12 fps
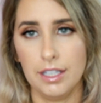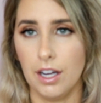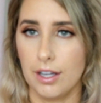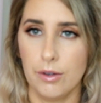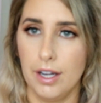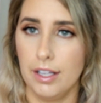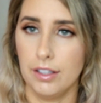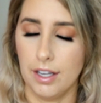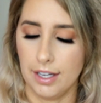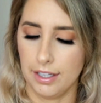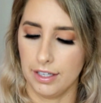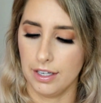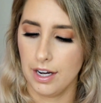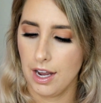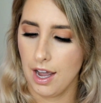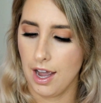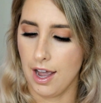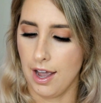I quite like it.
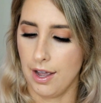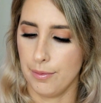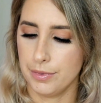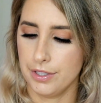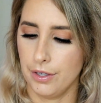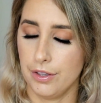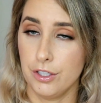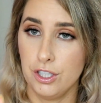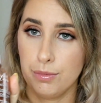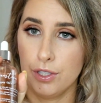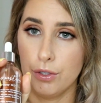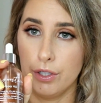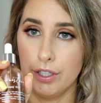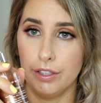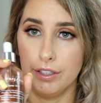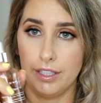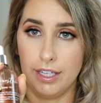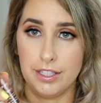So the Gypsy
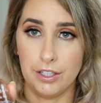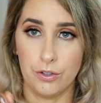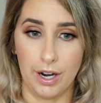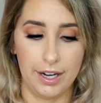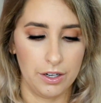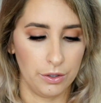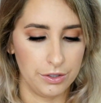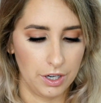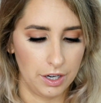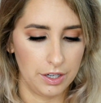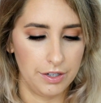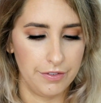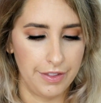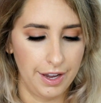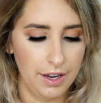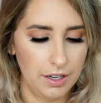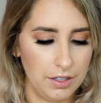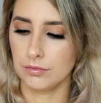oil is a great alternative
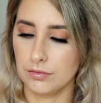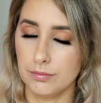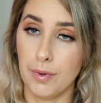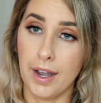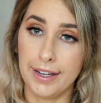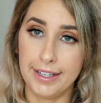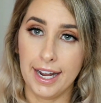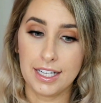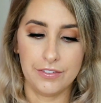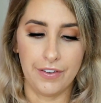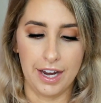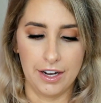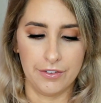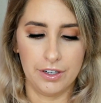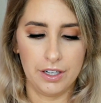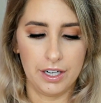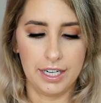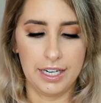there. My next
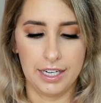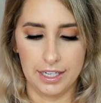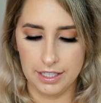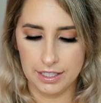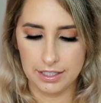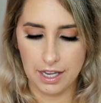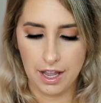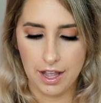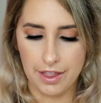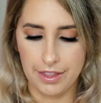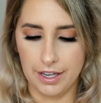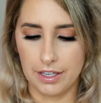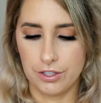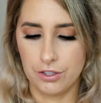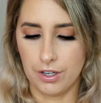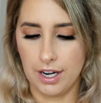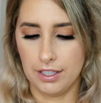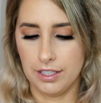favorite is the
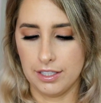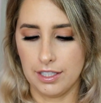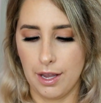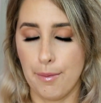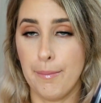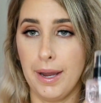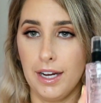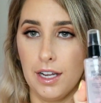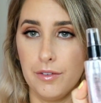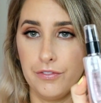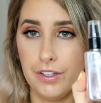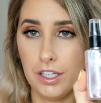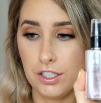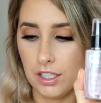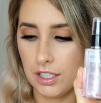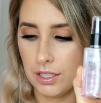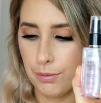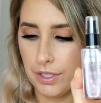Australis Makeup
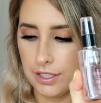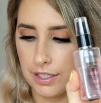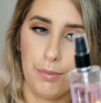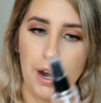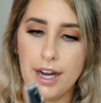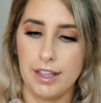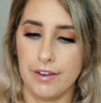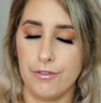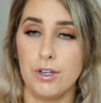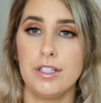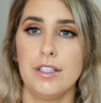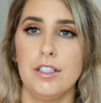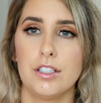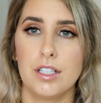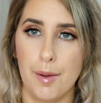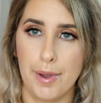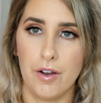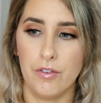Finishing Spray. They've recently just
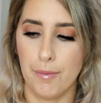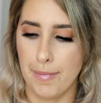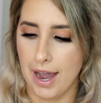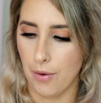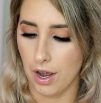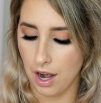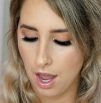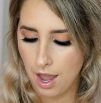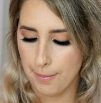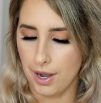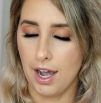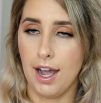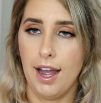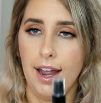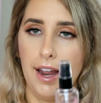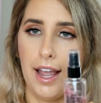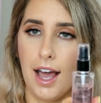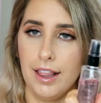come out with a matte one, but
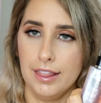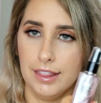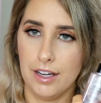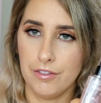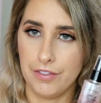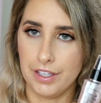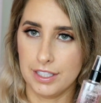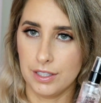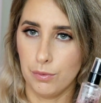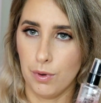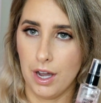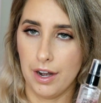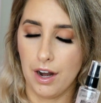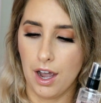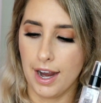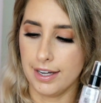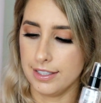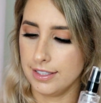I love this one.
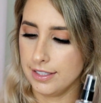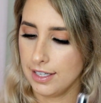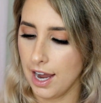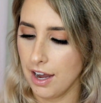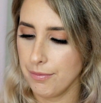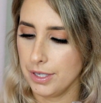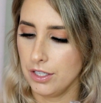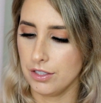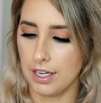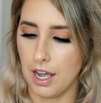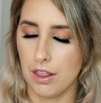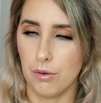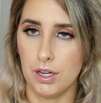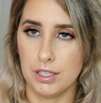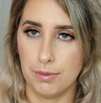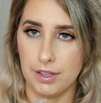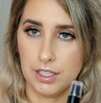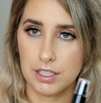I have been using other ones,
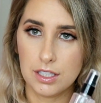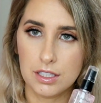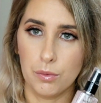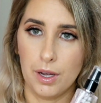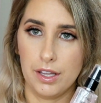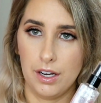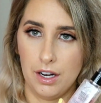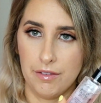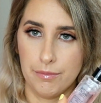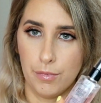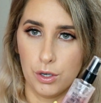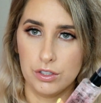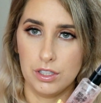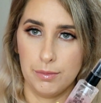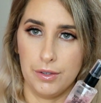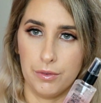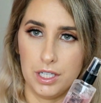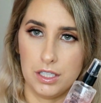but this is the one that I've mostly
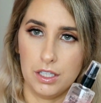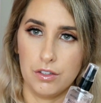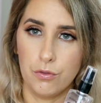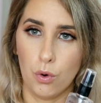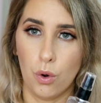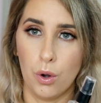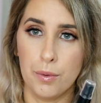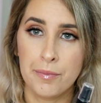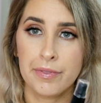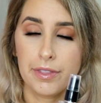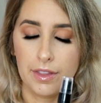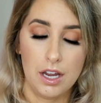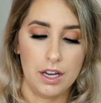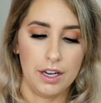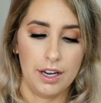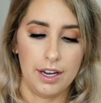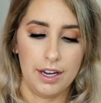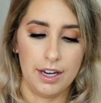been reaching for.
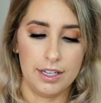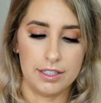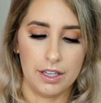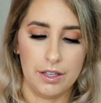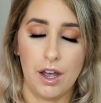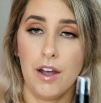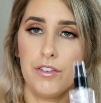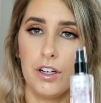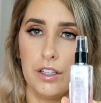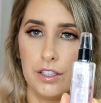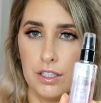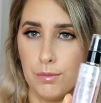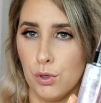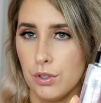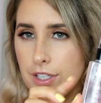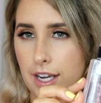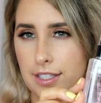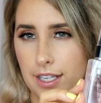I've got the small
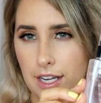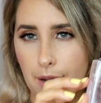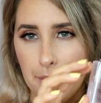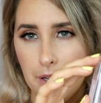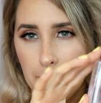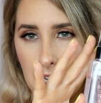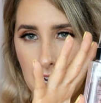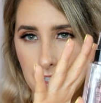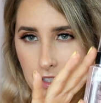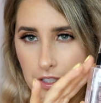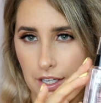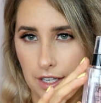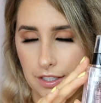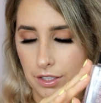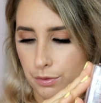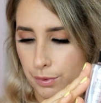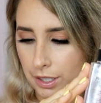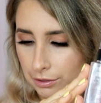size, they come in a larger size
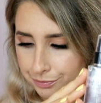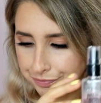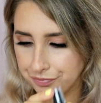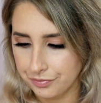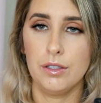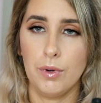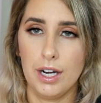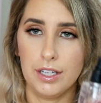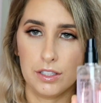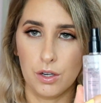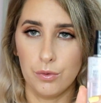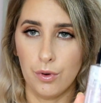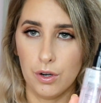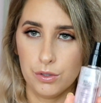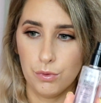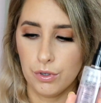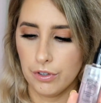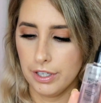as well. It's got rose
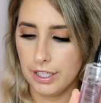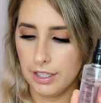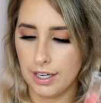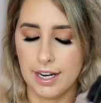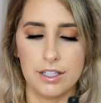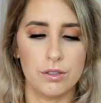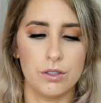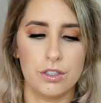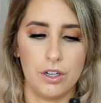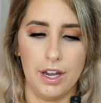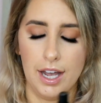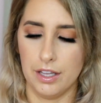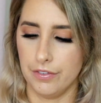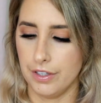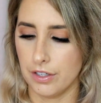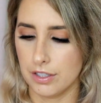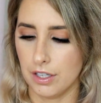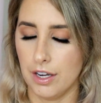water in it, and it's also got aloe
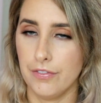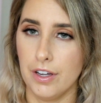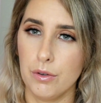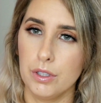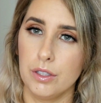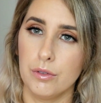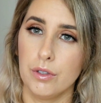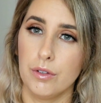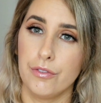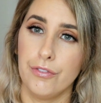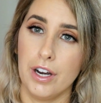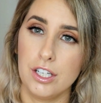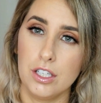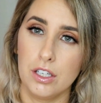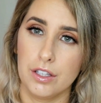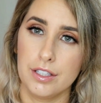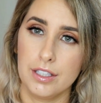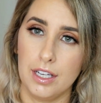vera, so I find it really refreshing
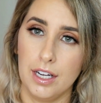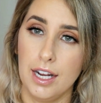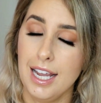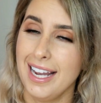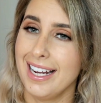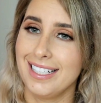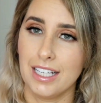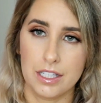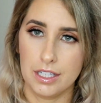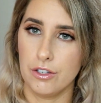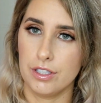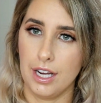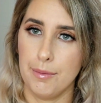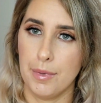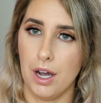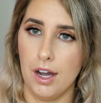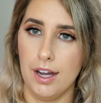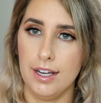on the skin. It doesn't irritate my
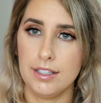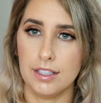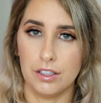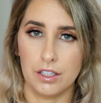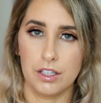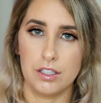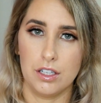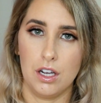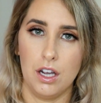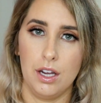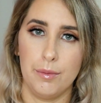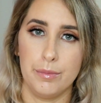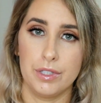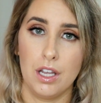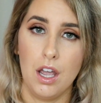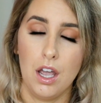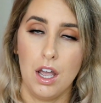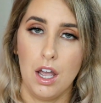eyes. A lot of the times
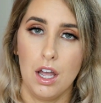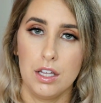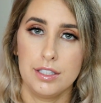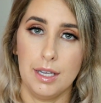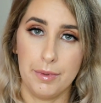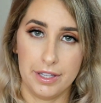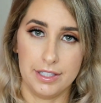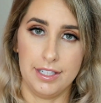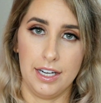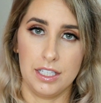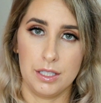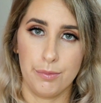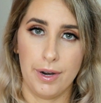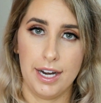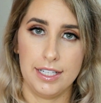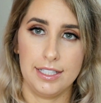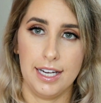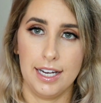some of the setting
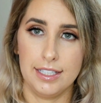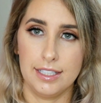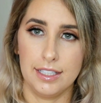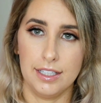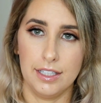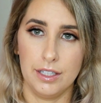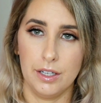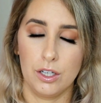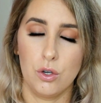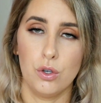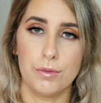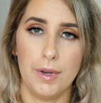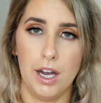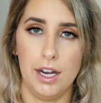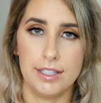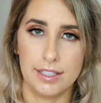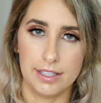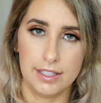sprays tend to cause my
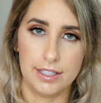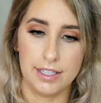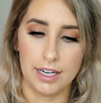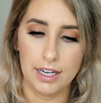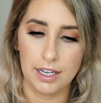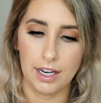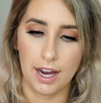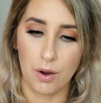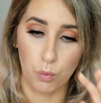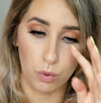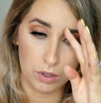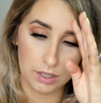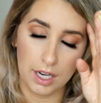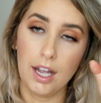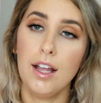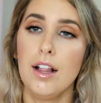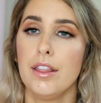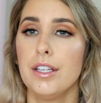eyes to sting and water.
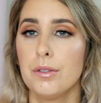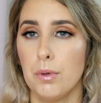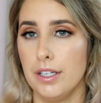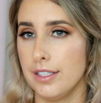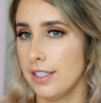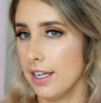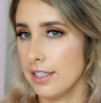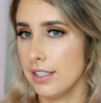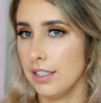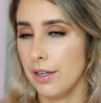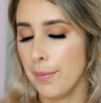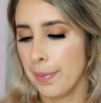This one doesn't.